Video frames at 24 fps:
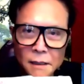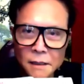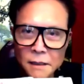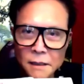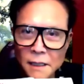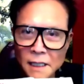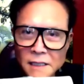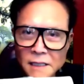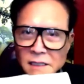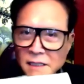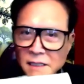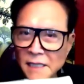
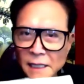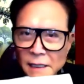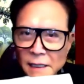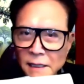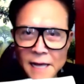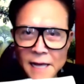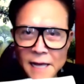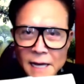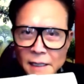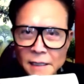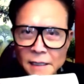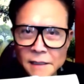that's not
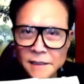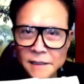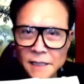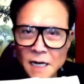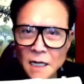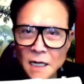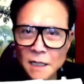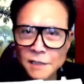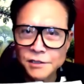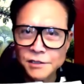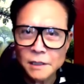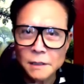that
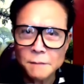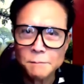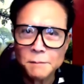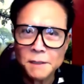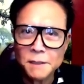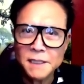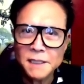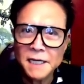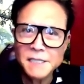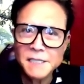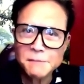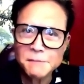intelligent,
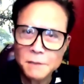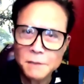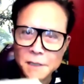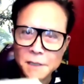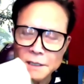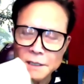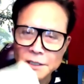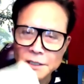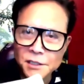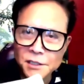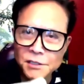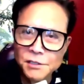but that's what they
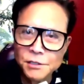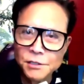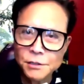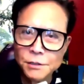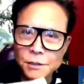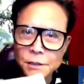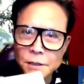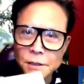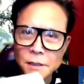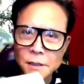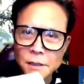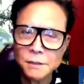teach
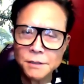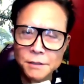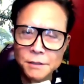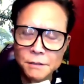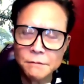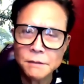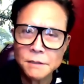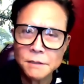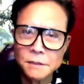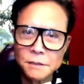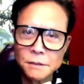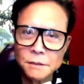you to
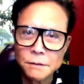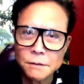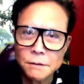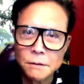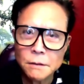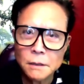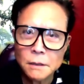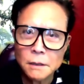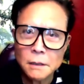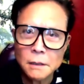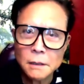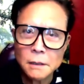do in
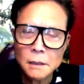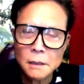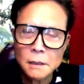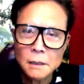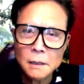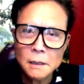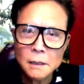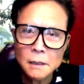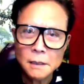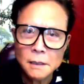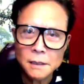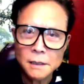school
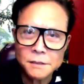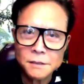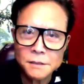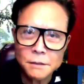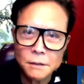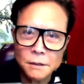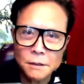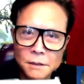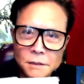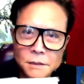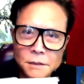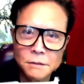is
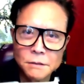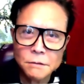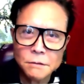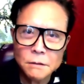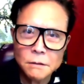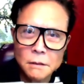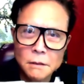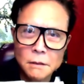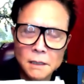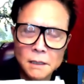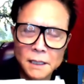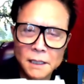go to
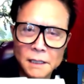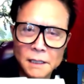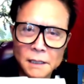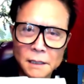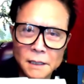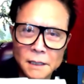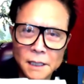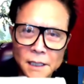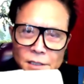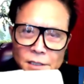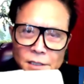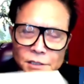school and
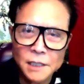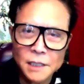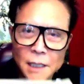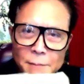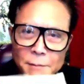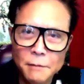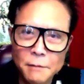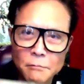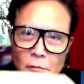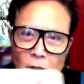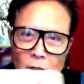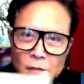get a job
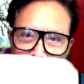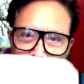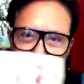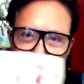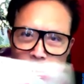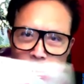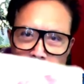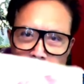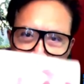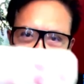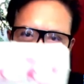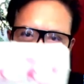and work for
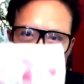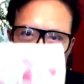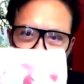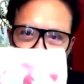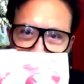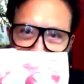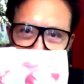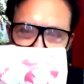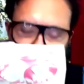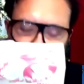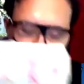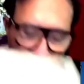this
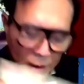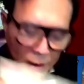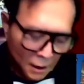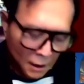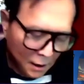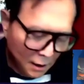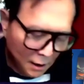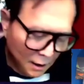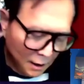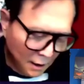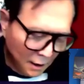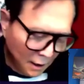garbage.
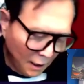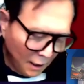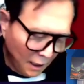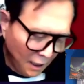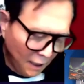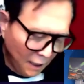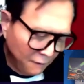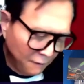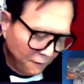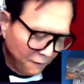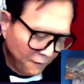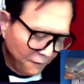
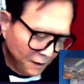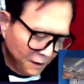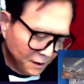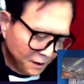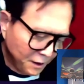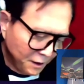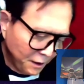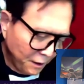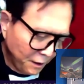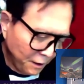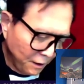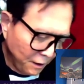And this
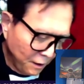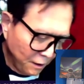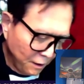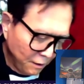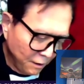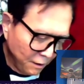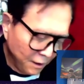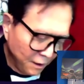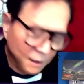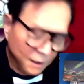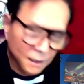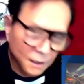here
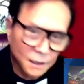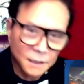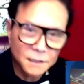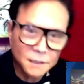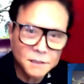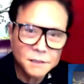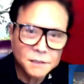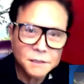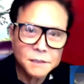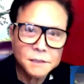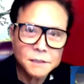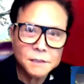
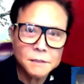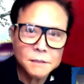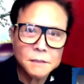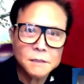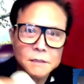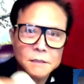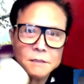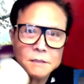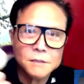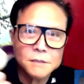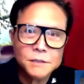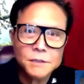is
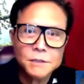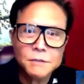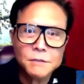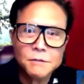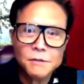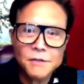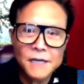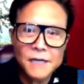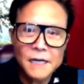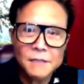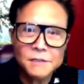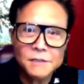
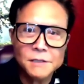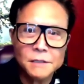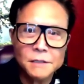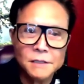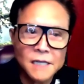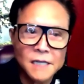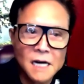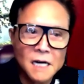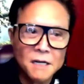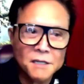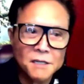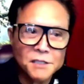
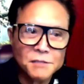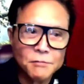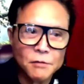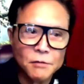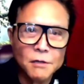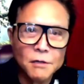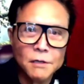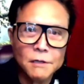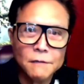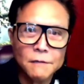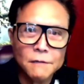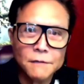$2,000
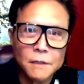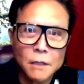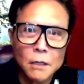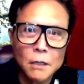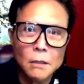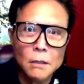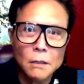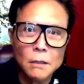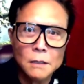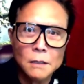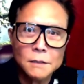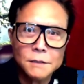worth of
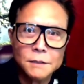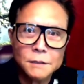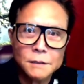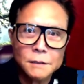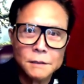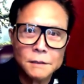gold